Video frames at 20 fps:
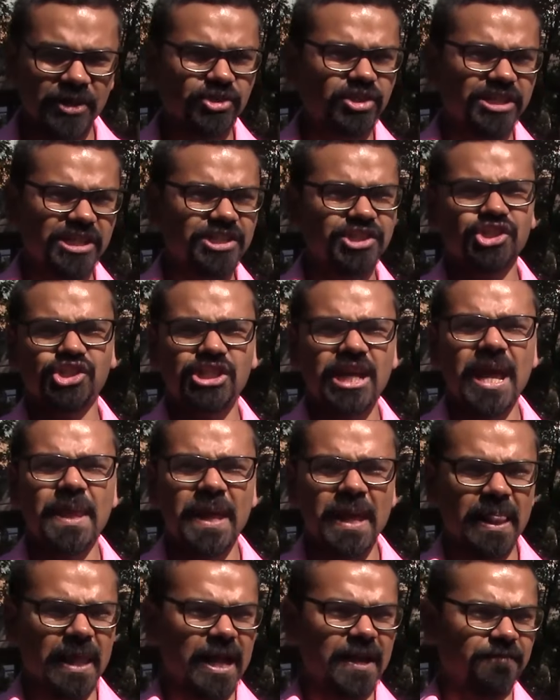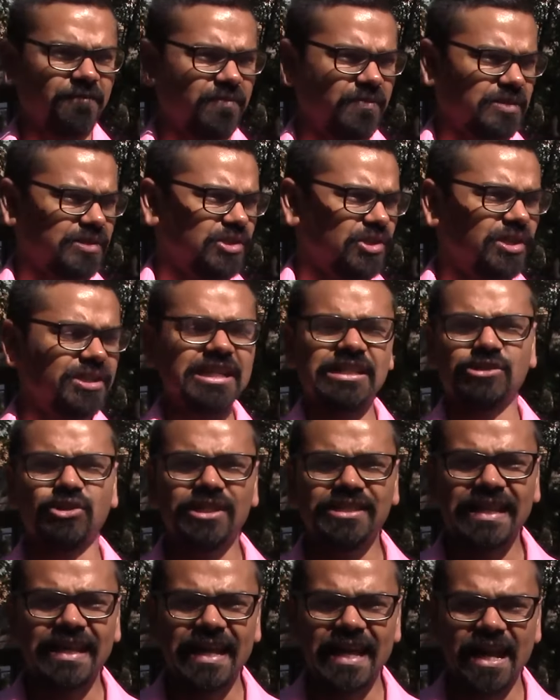they just share their life with, as soon
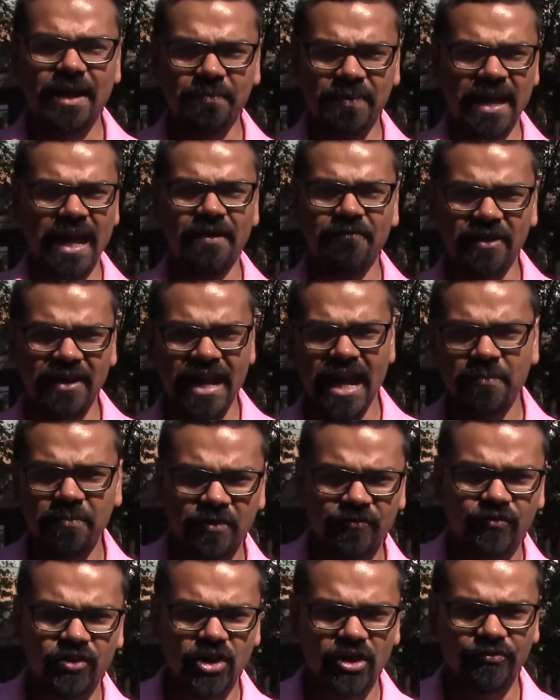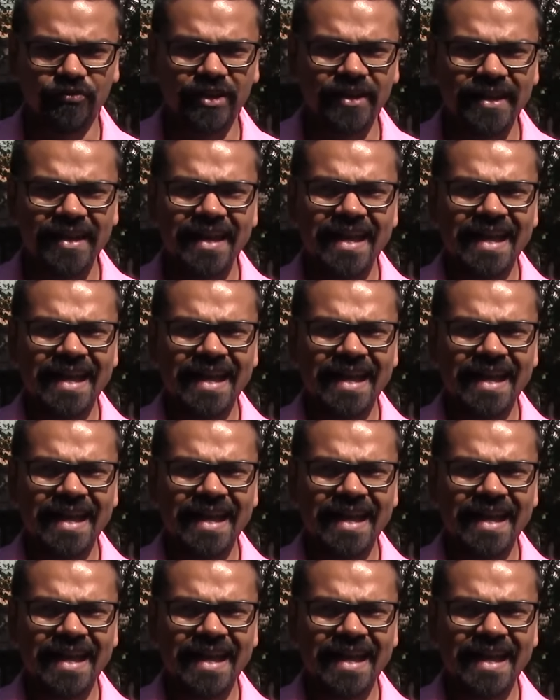as they get up, they have a camera in front of it.